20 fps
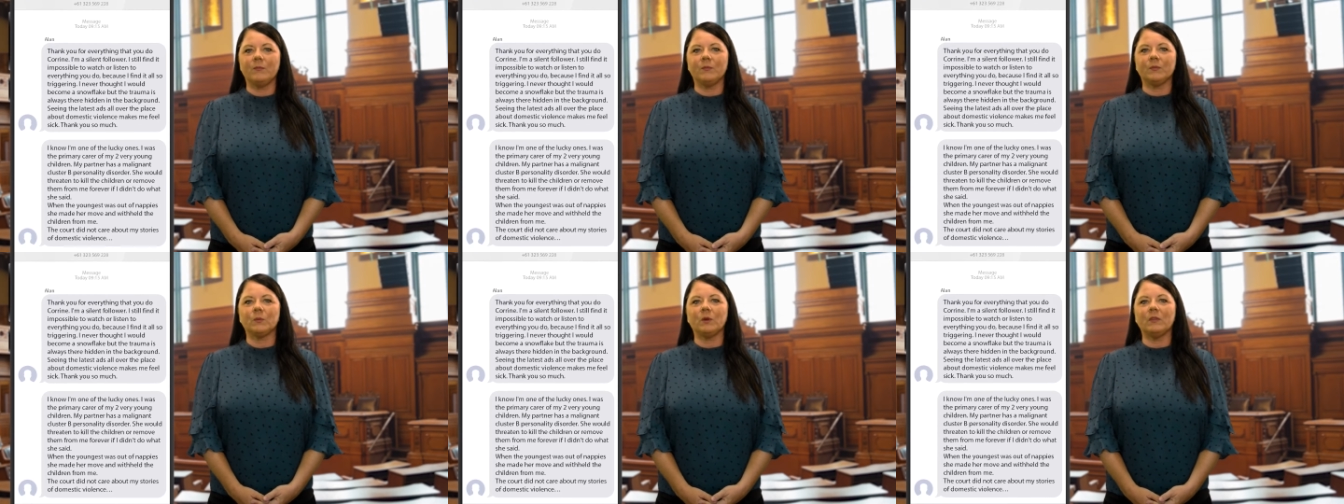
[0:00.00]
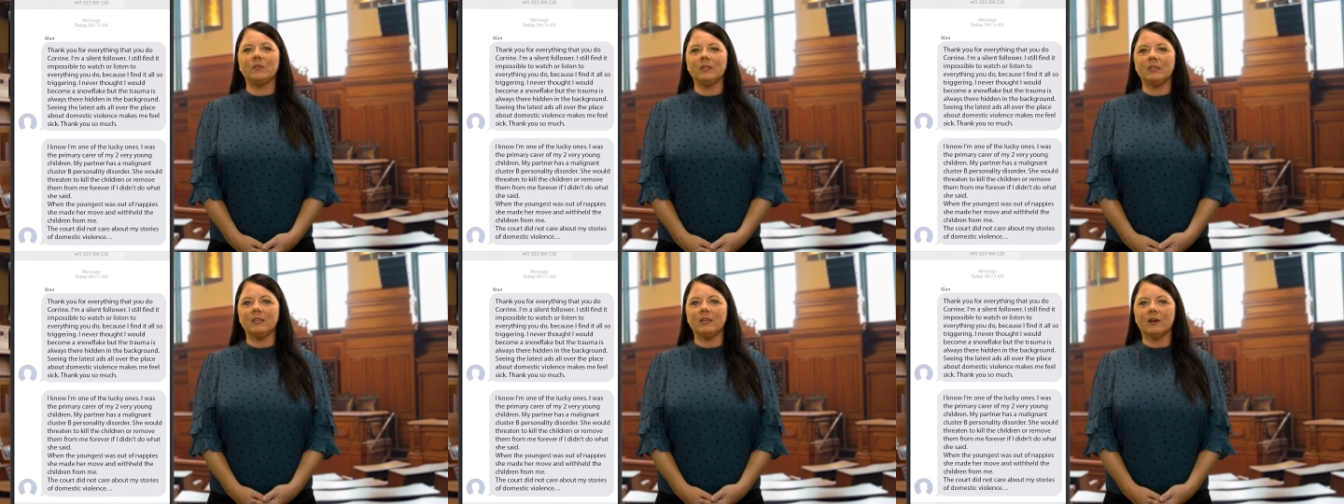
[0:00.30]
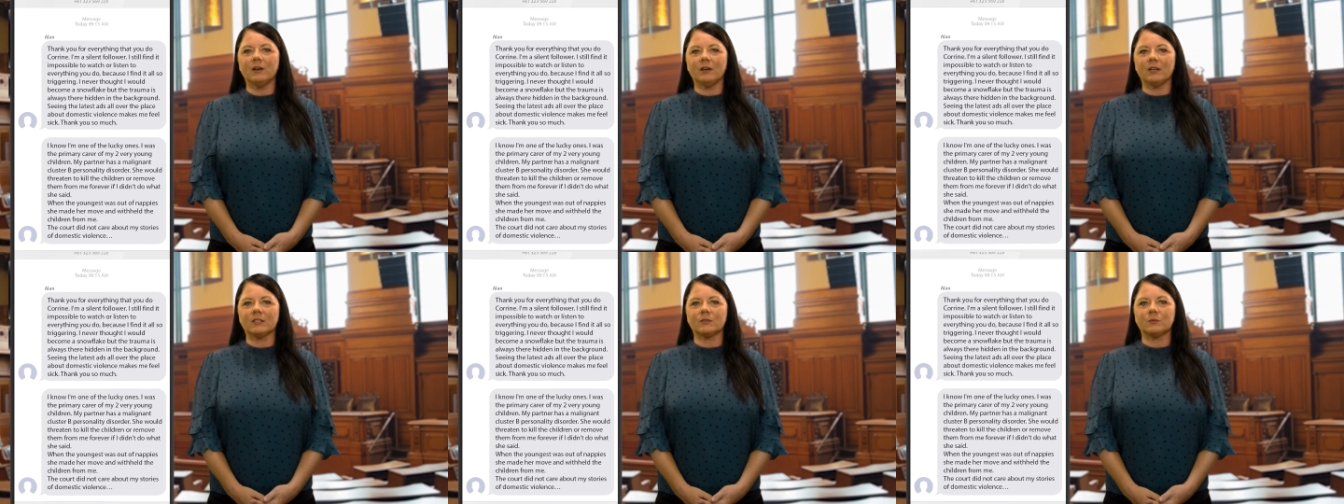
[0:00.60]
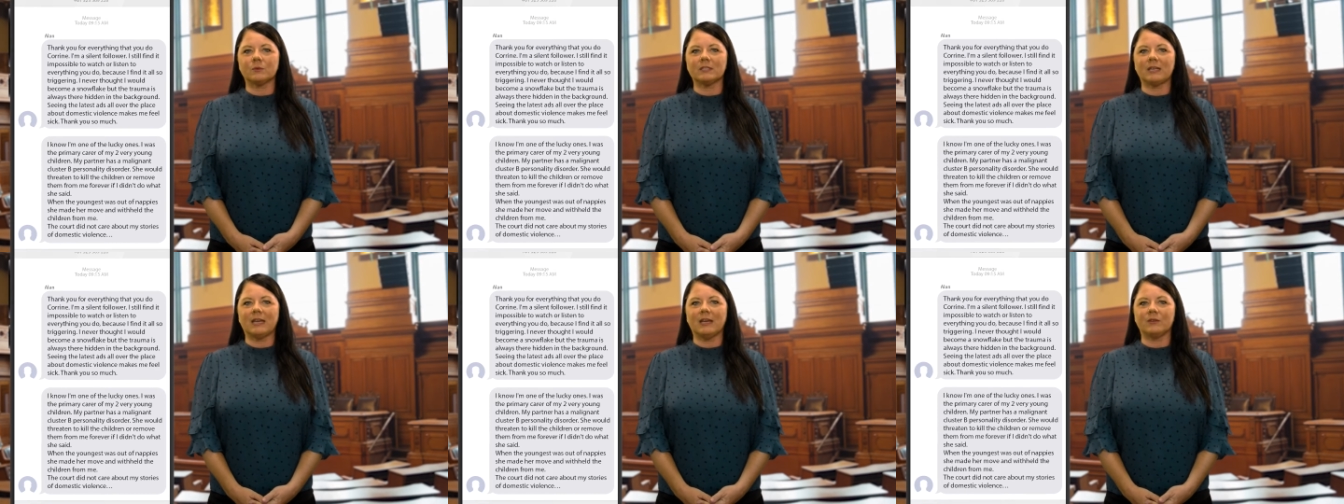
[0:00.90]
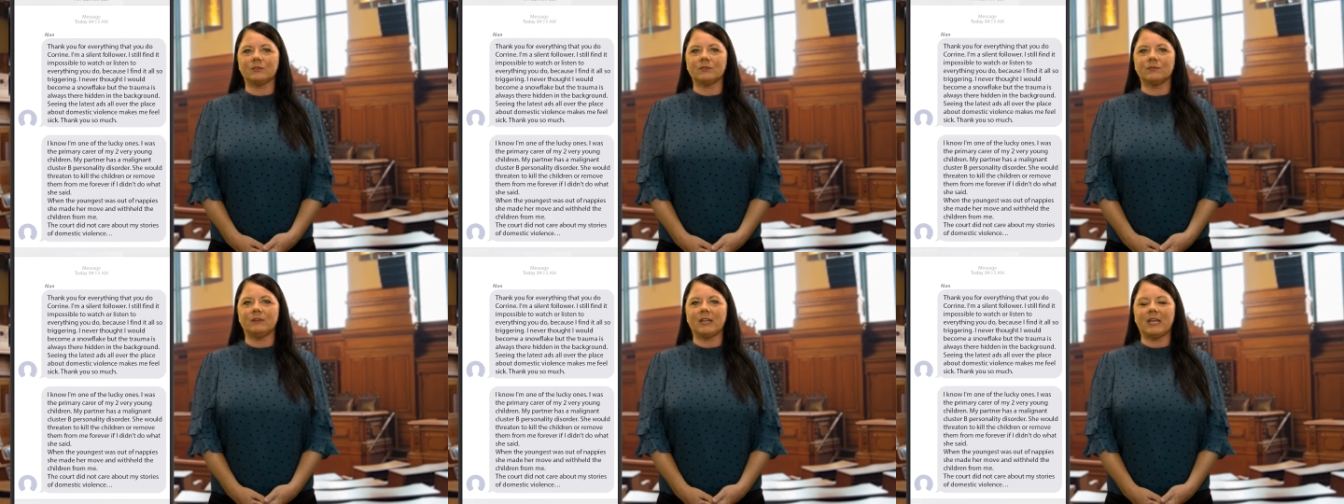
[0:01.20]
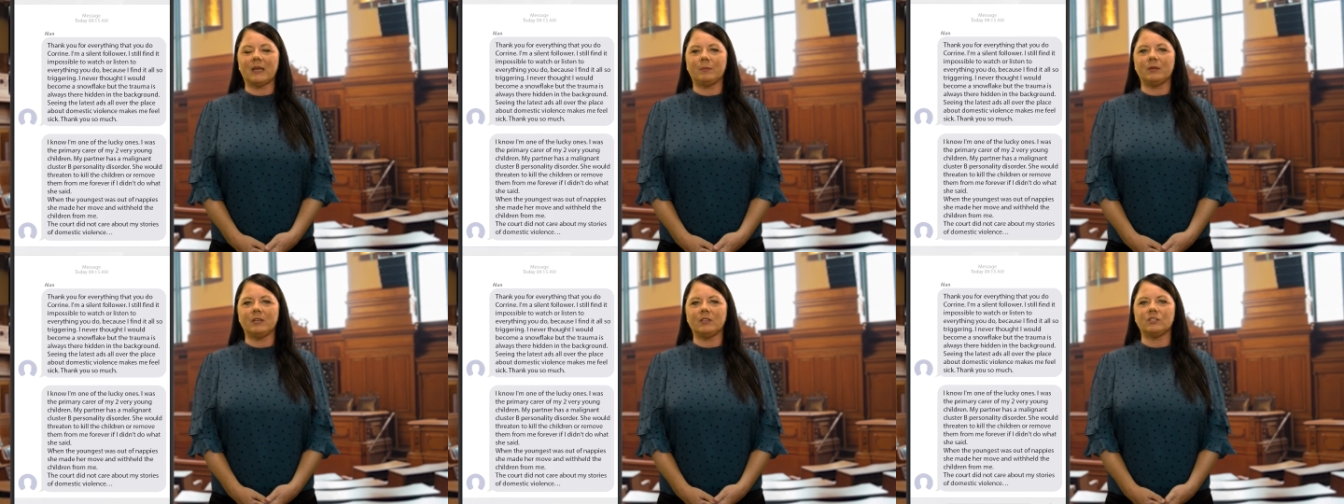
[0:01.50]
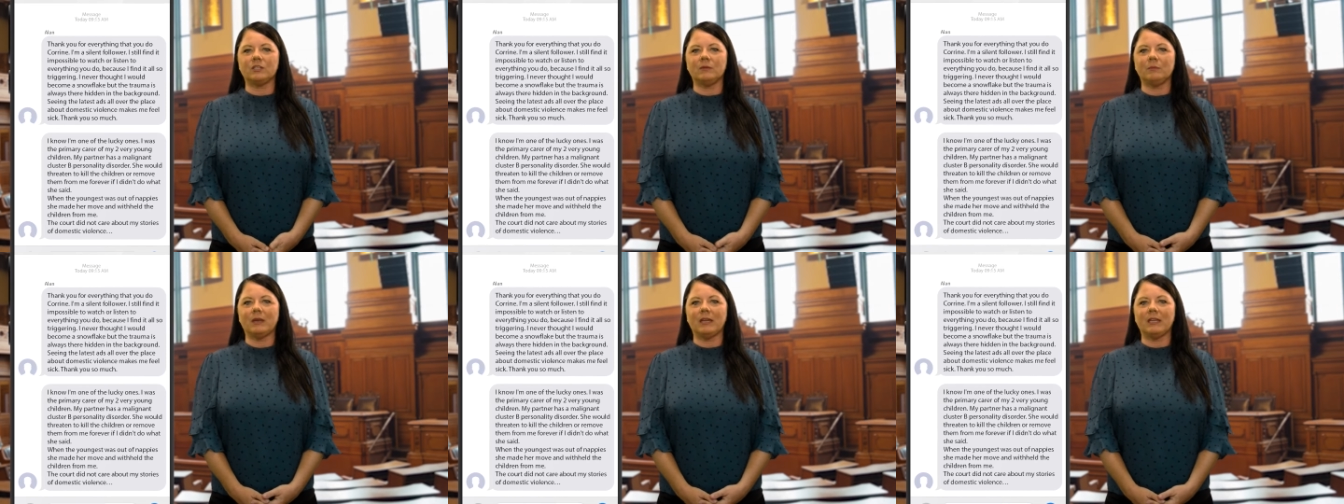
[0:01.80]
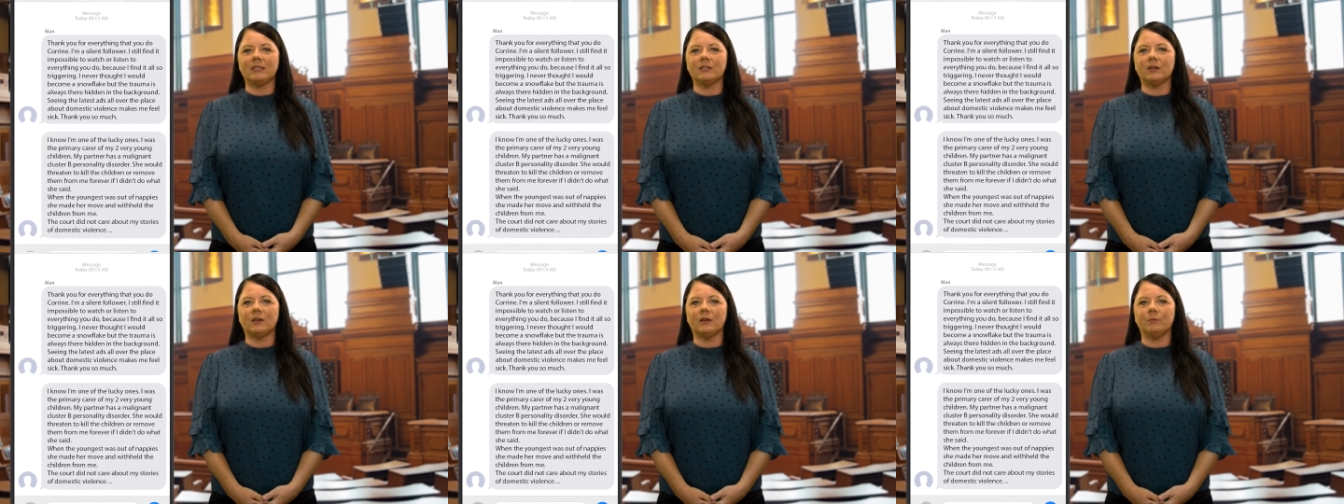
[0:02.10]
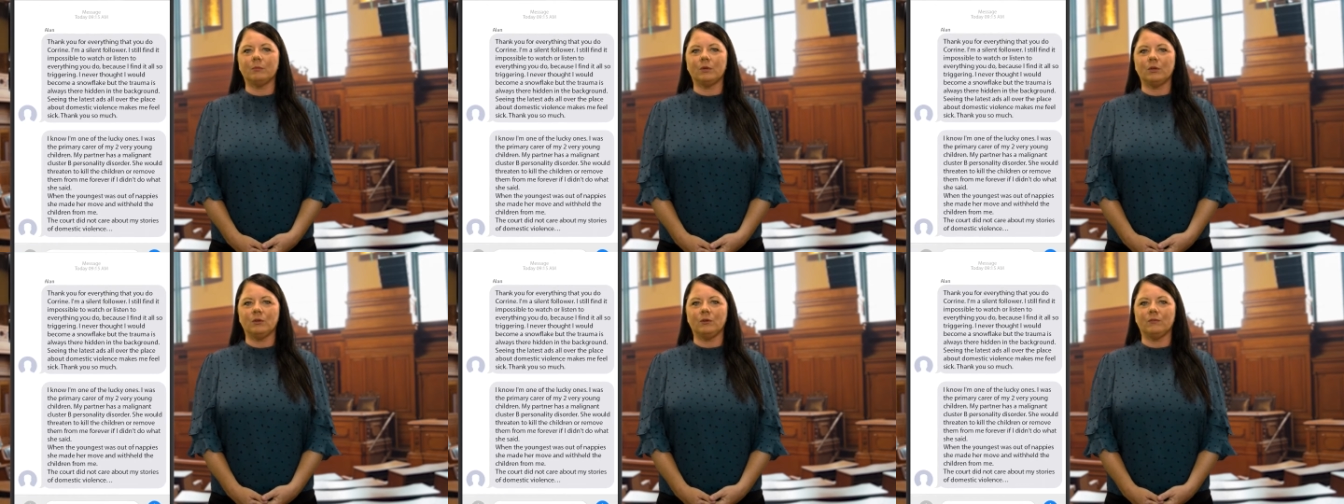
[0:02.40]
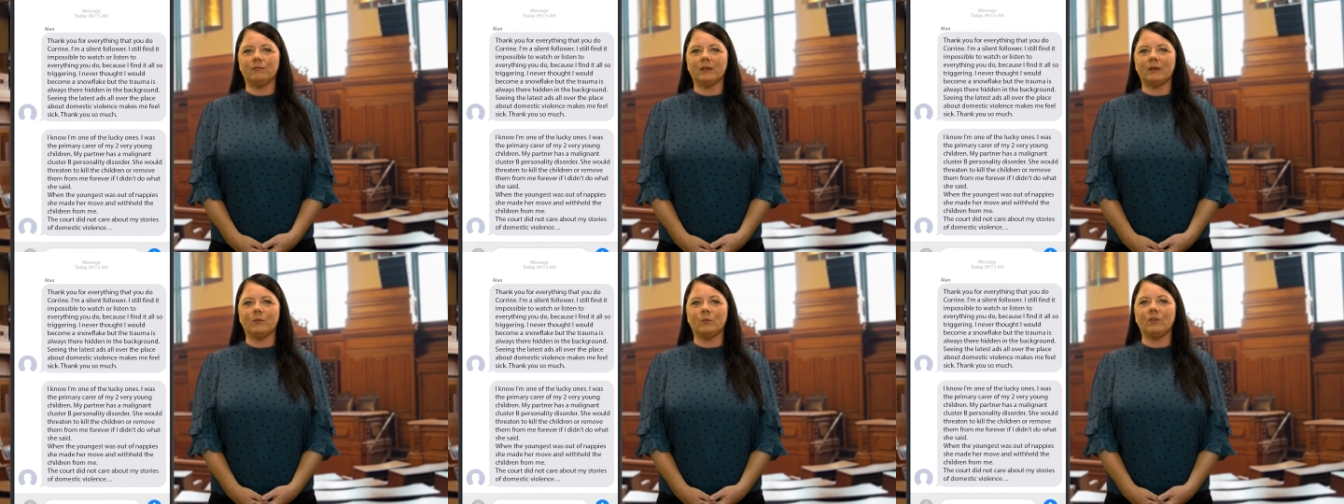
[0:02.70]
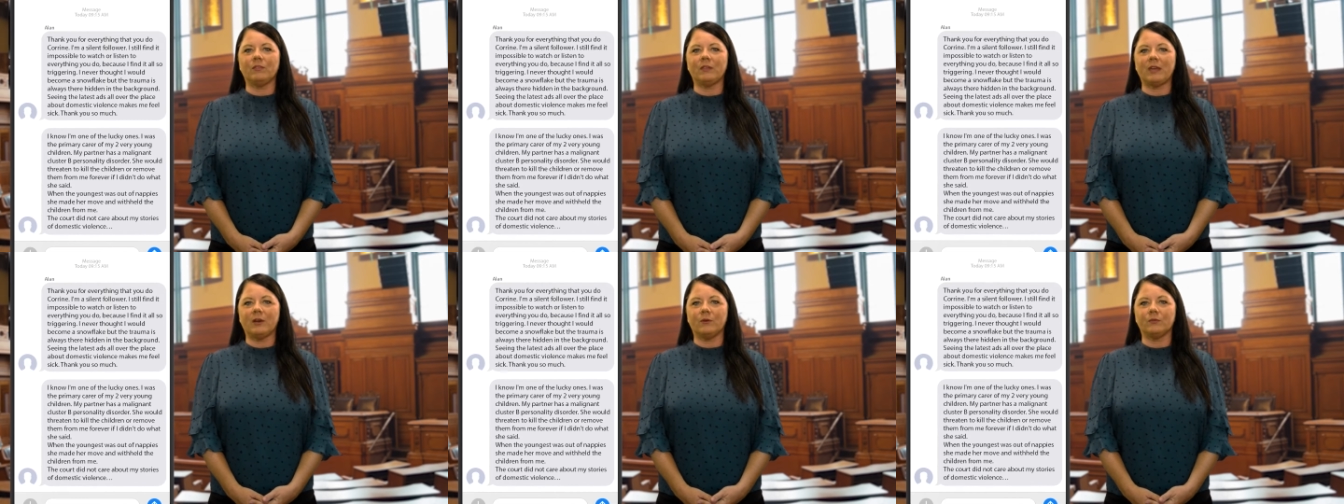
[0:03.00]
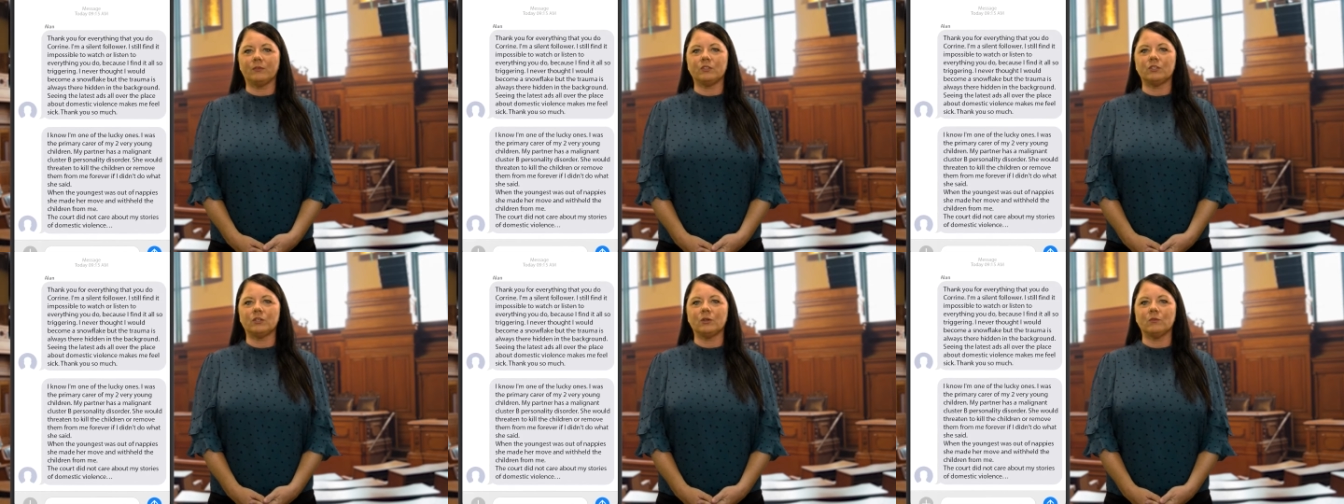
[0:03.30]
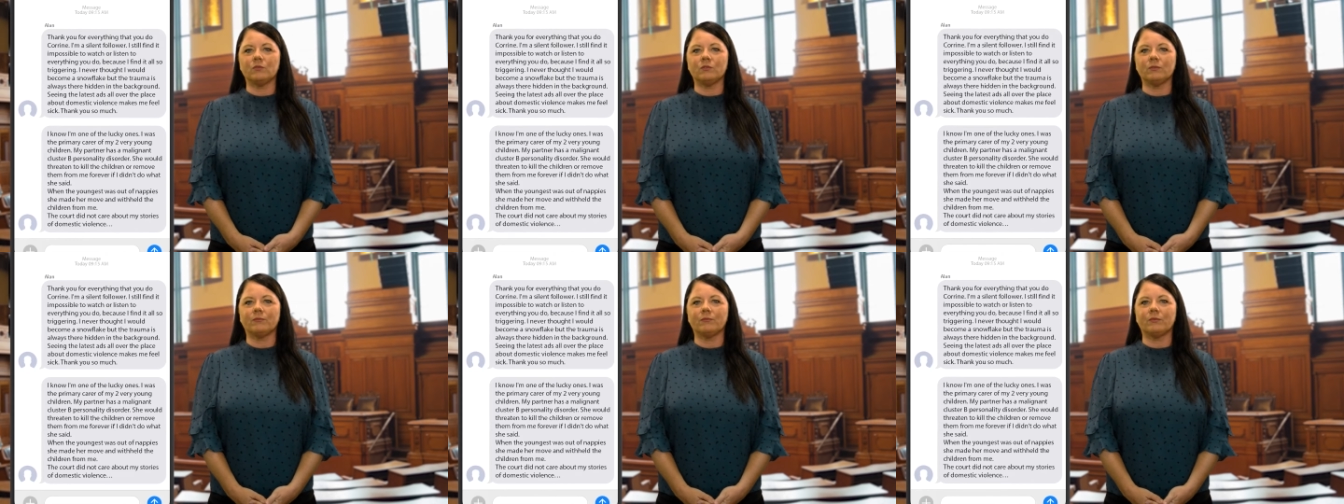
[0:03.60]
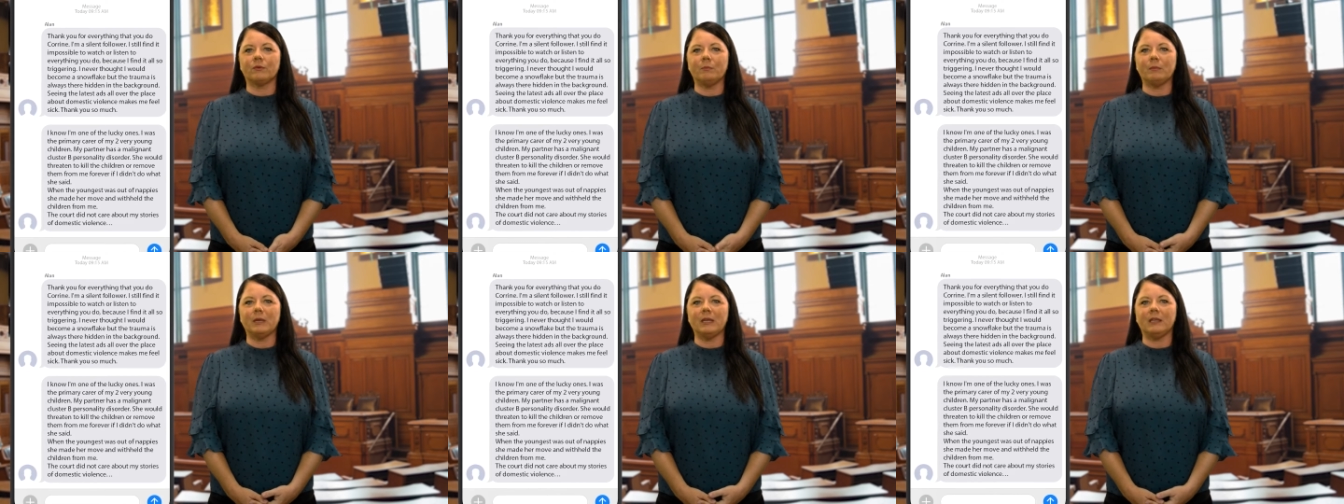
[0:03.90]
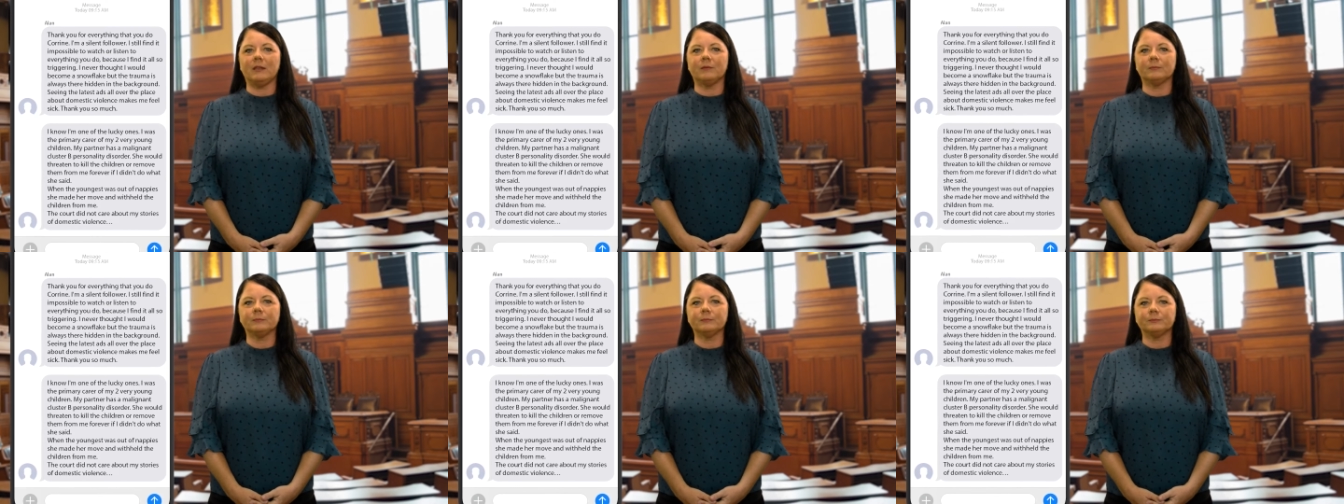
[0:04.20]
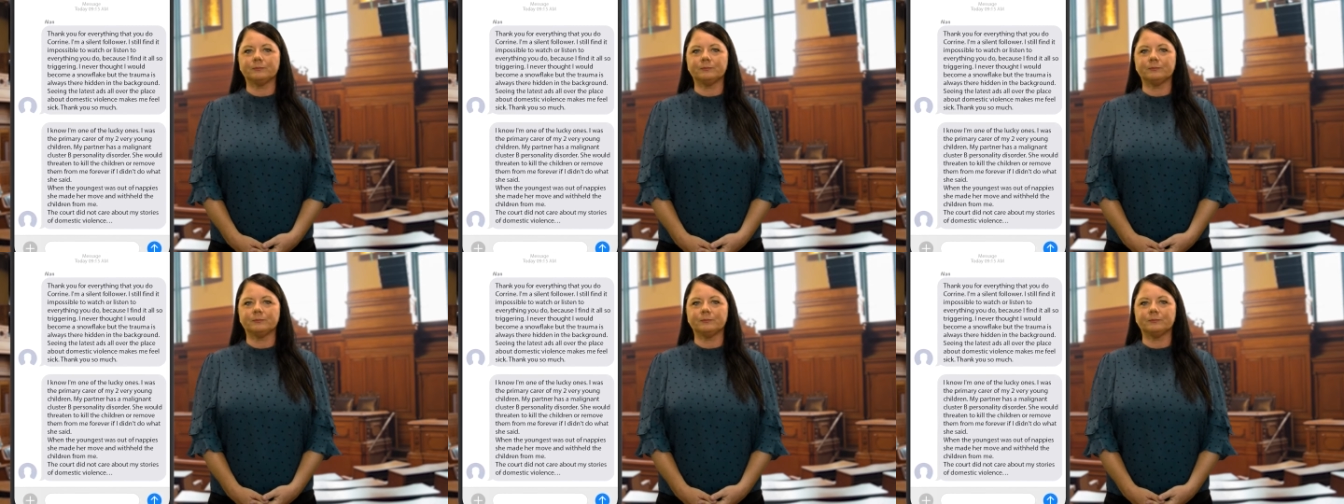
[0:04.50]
When the youngest was out of nappies, she made her move and withheld the children from me.